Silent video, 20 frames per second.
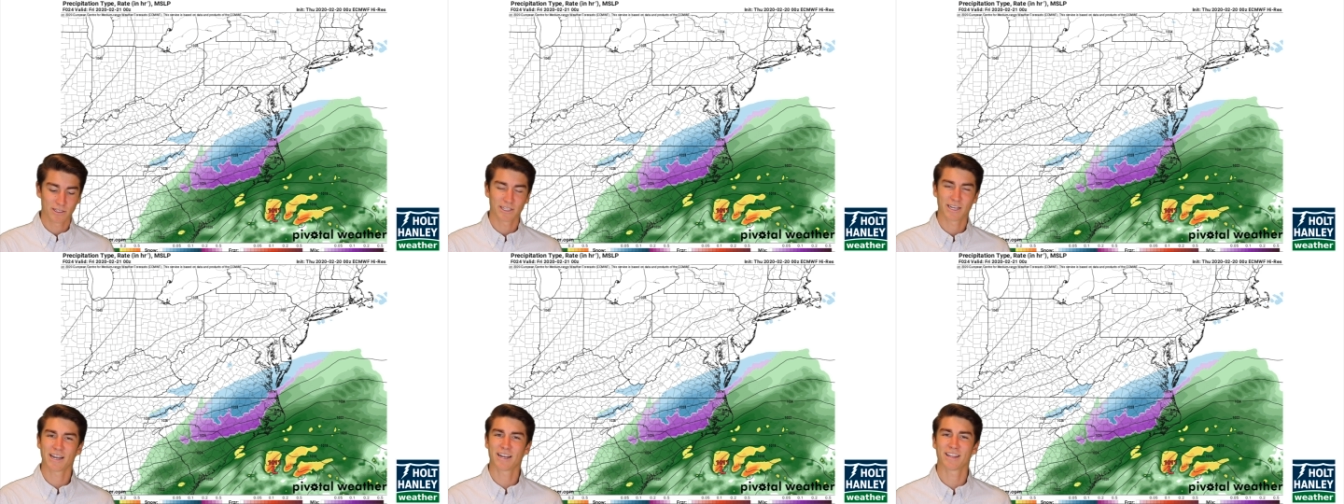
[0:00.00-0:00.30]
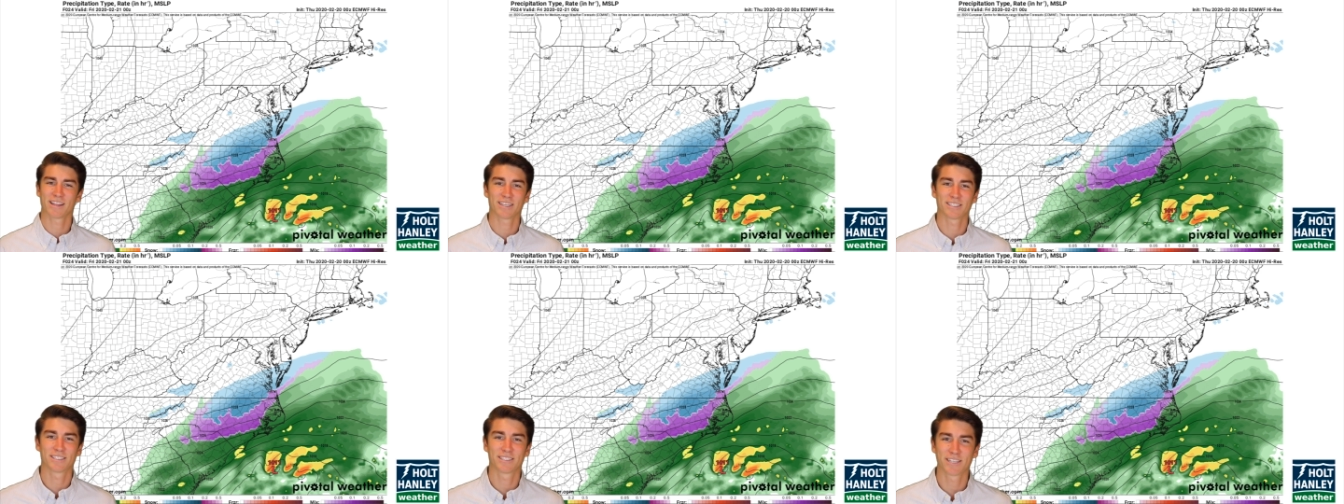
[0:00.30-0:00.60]
kind
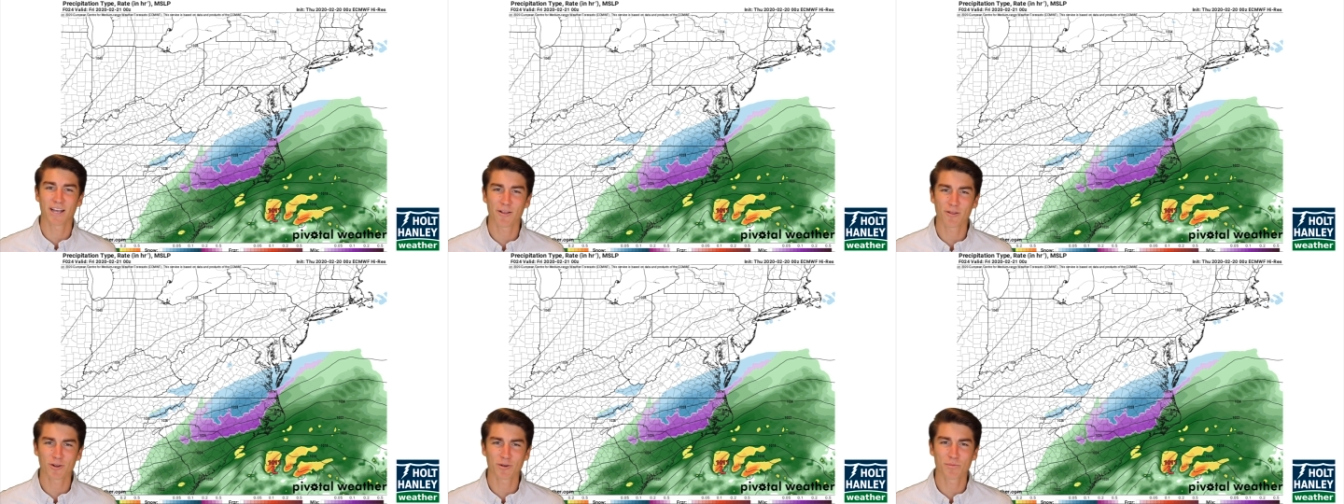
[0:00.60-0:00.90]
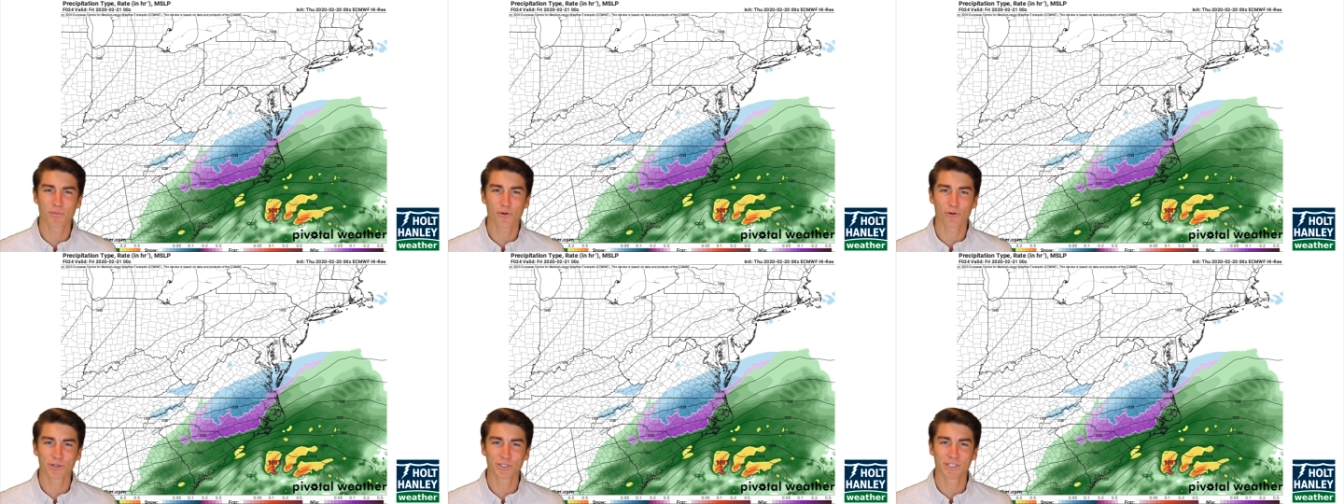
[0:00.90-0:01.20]
of the
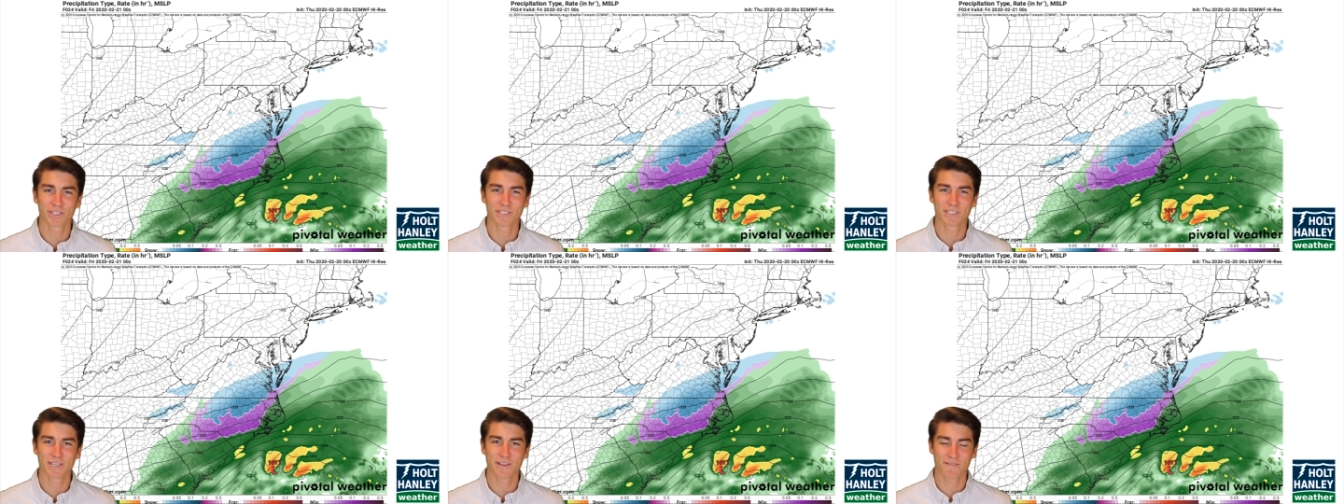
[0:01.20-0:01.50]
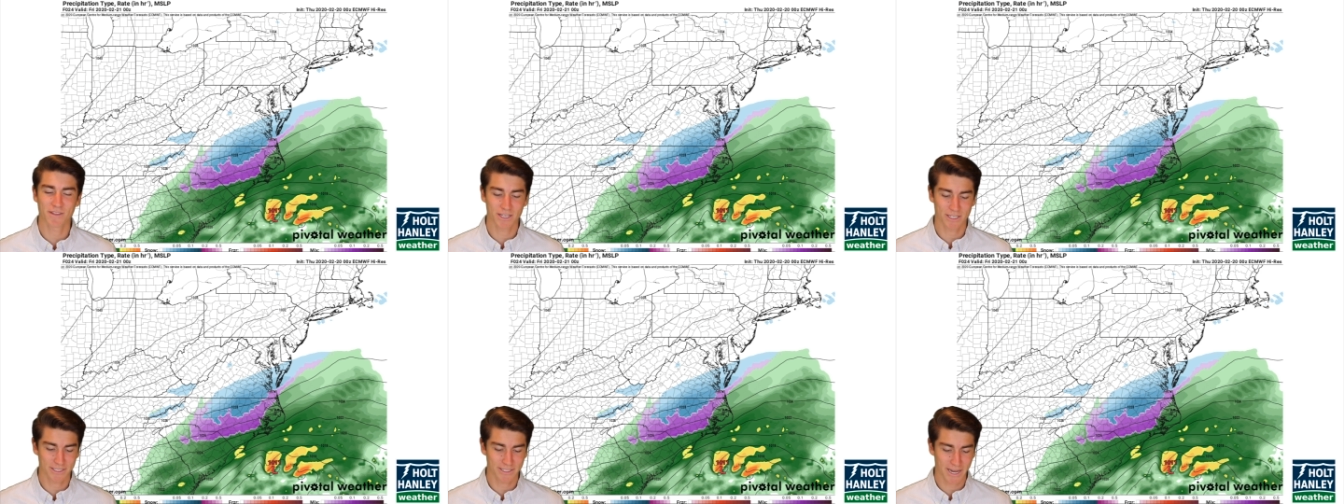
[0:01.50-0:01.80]
southern portions
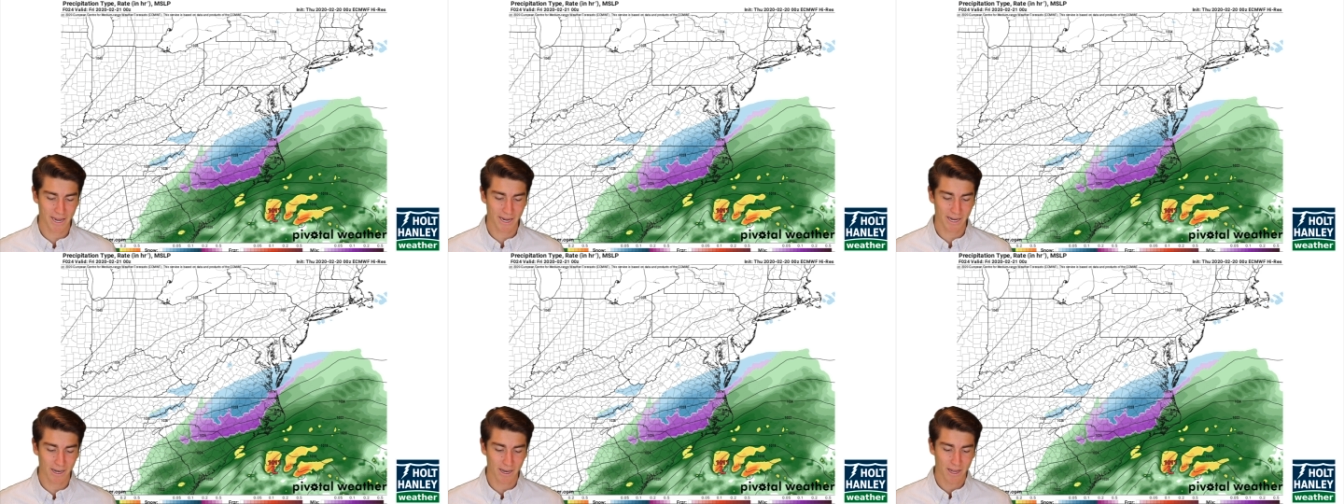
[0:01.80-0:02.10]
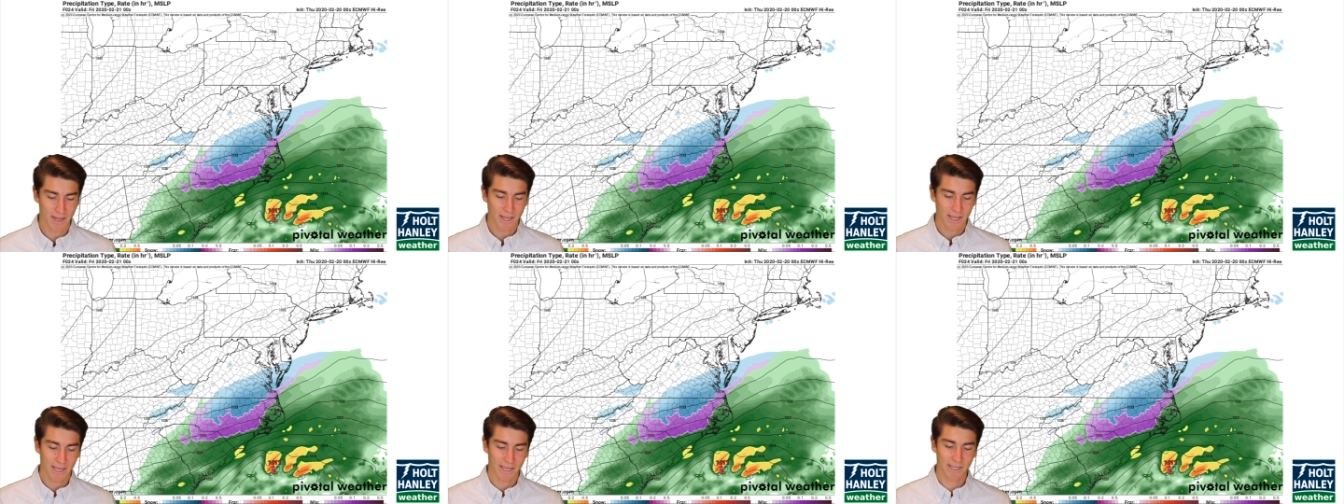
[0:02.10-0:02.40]
of the
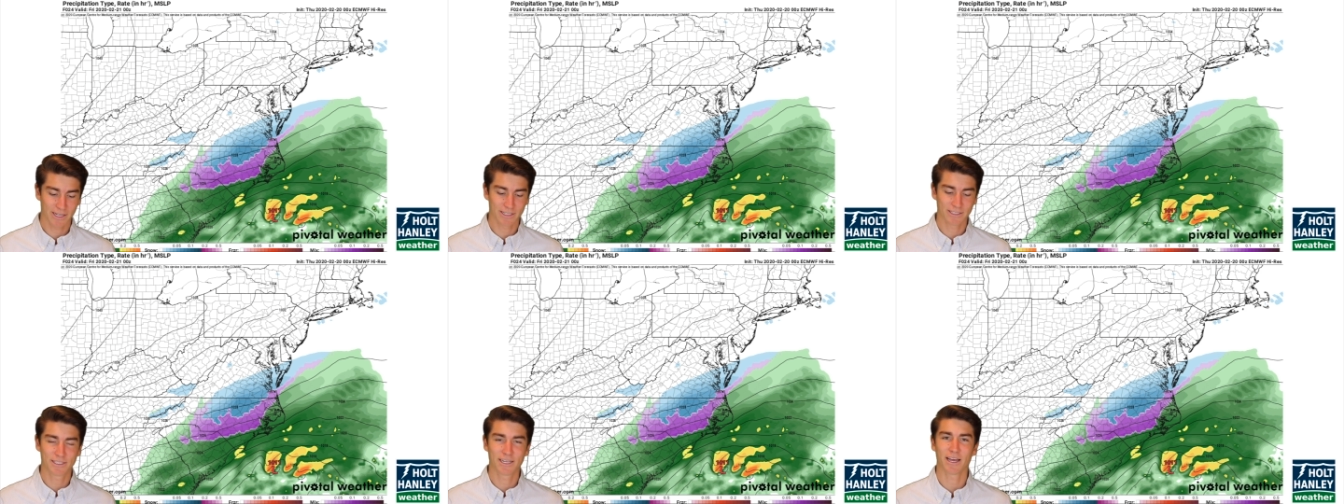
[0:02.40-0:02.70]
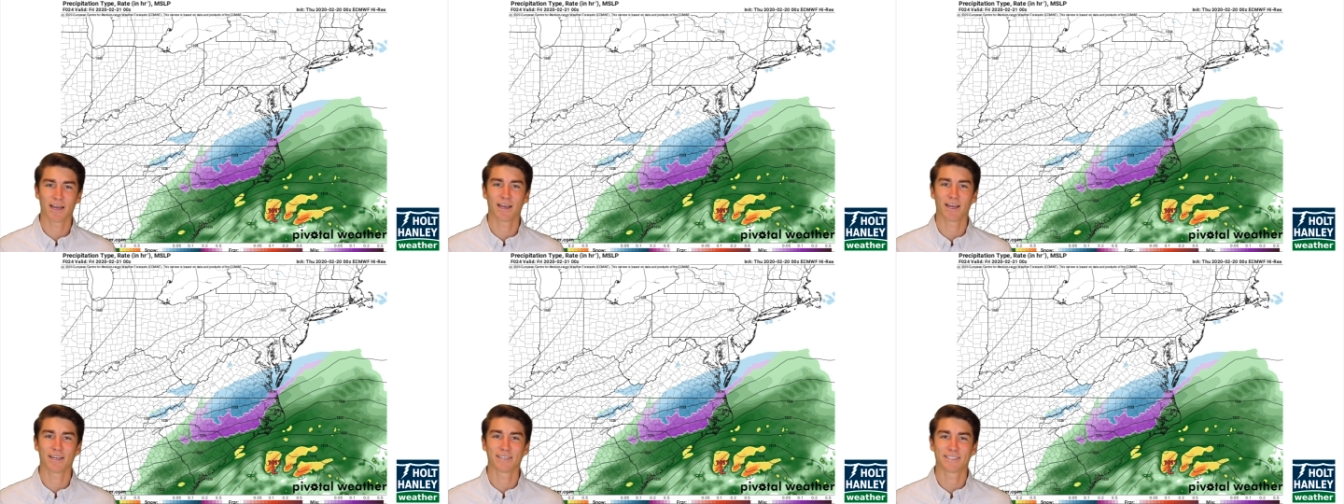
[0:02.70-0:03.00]
state
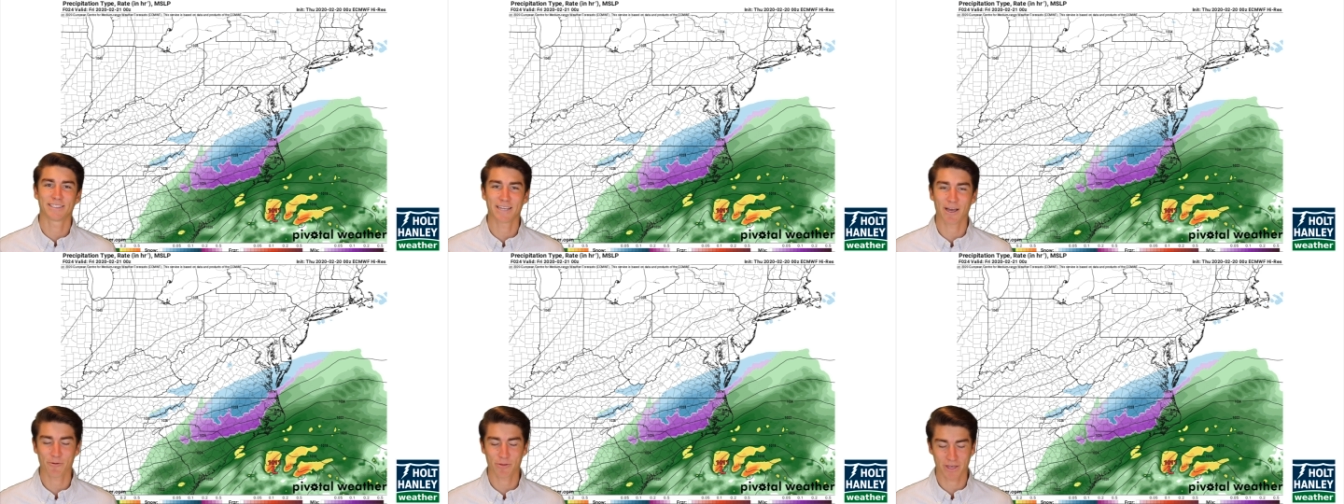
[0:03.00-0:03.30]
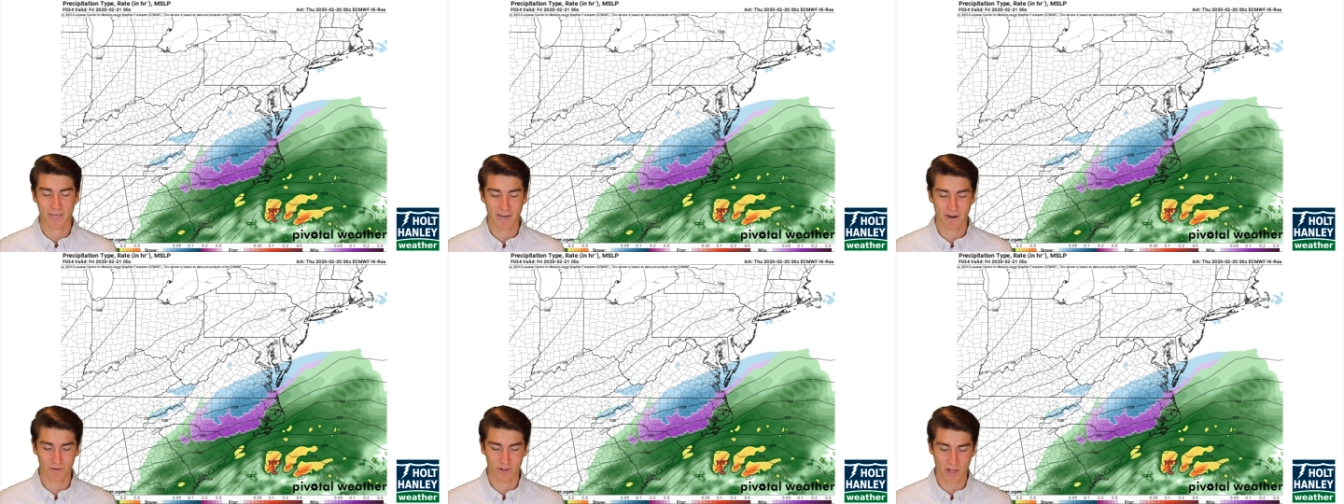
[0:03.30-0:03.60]
into
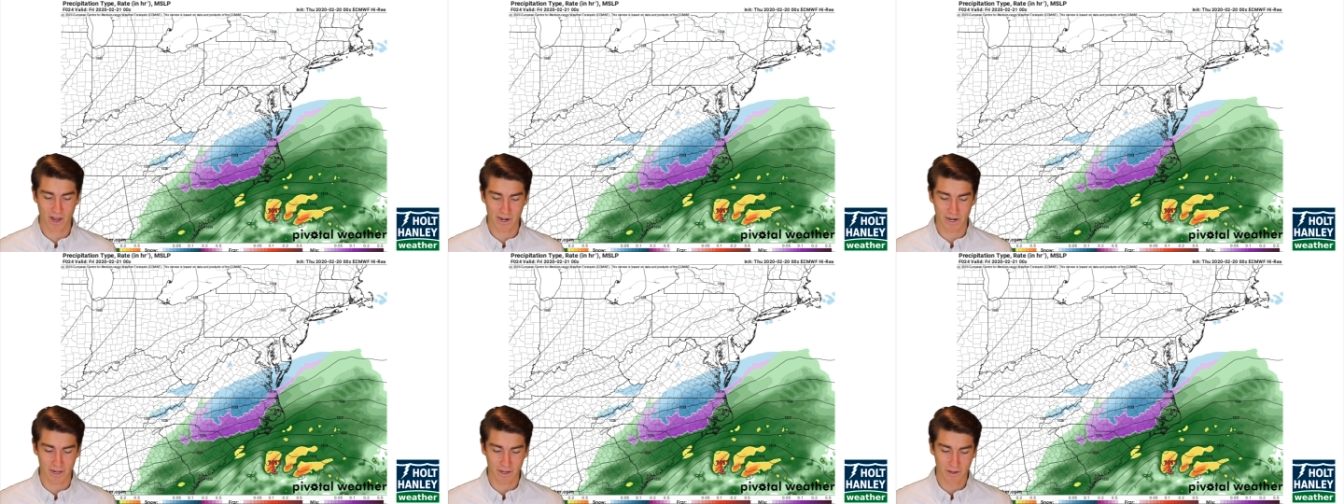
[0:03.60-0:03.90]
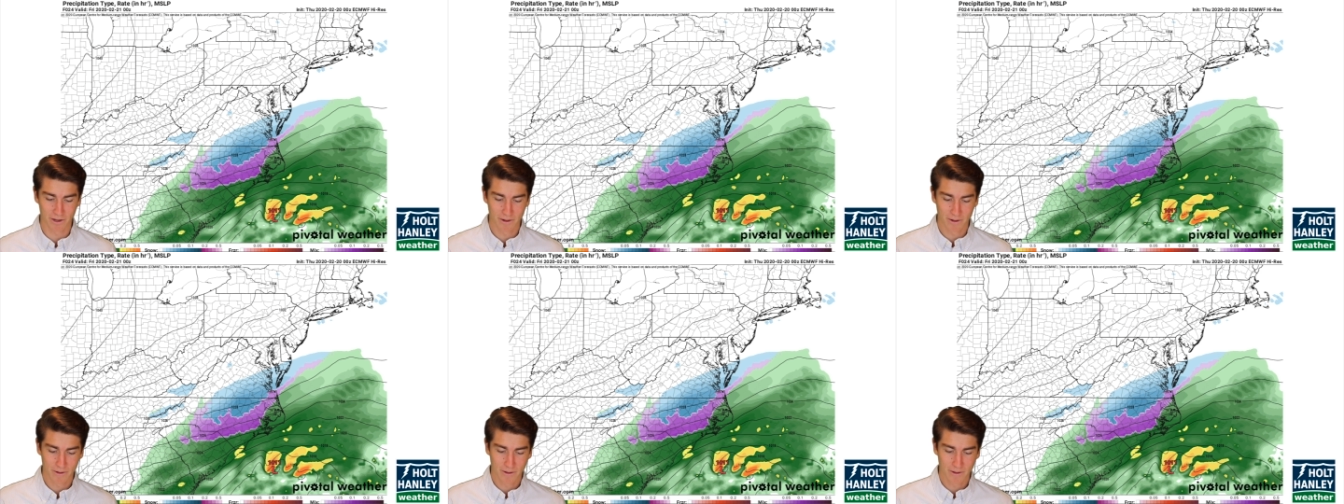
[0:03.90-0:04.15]
South Carolina.